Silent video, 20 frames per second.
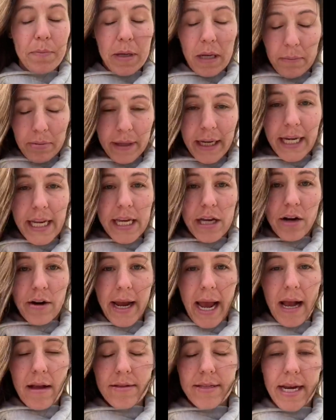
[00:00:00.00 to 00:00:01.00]
completing your
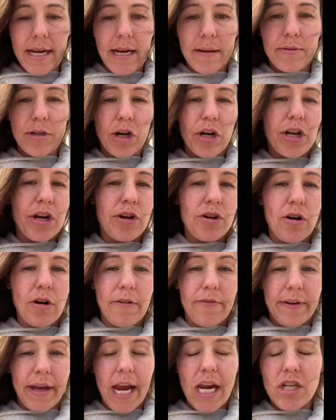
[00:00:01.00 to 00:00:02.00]
account sign up, turning your
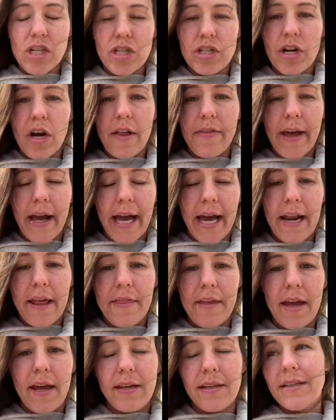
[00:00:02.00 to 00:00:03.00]
notifications on, that kind of
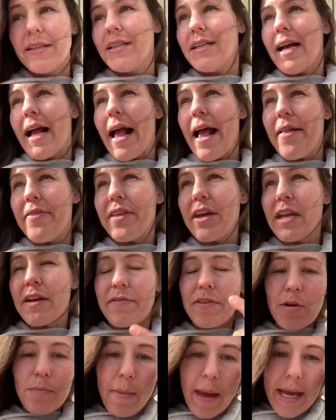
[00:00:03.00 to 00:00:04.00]
thing. And then
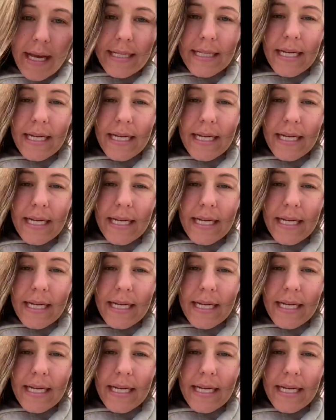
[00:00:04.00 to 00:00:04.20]
if you make a